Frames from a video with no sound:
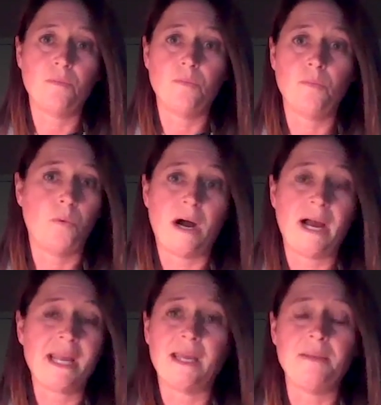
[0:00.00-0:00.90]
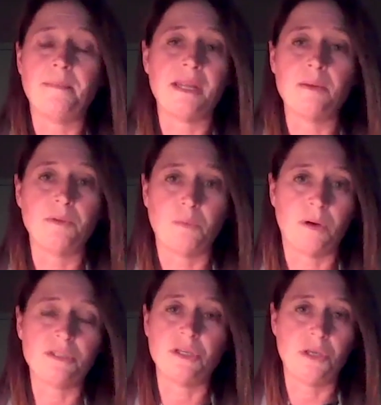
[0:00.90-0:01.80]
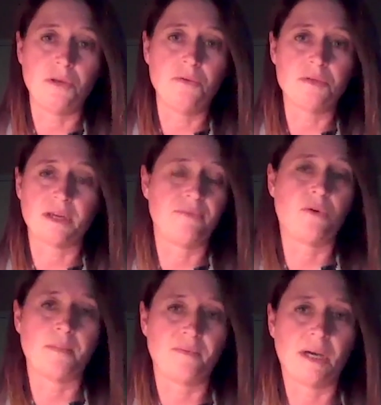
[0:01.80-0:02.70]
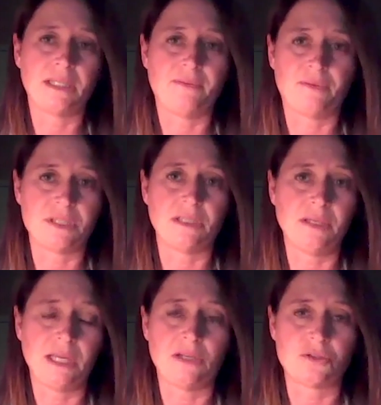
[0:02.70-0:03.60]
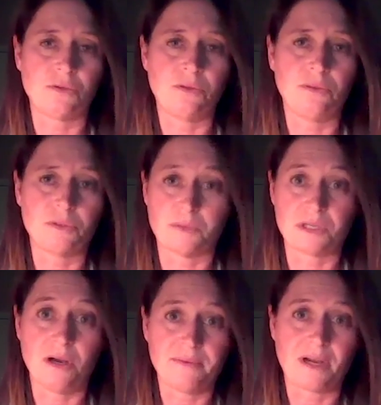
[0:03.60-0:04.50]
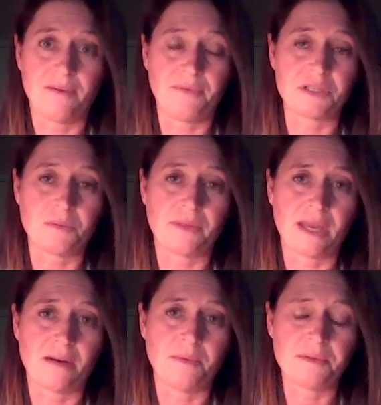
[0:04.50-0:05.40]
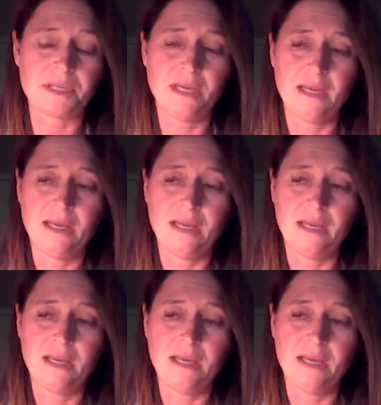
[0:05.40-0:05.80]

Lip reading: why anybody would want to use a form of wildlife fertility control to resolve conflicts with animals,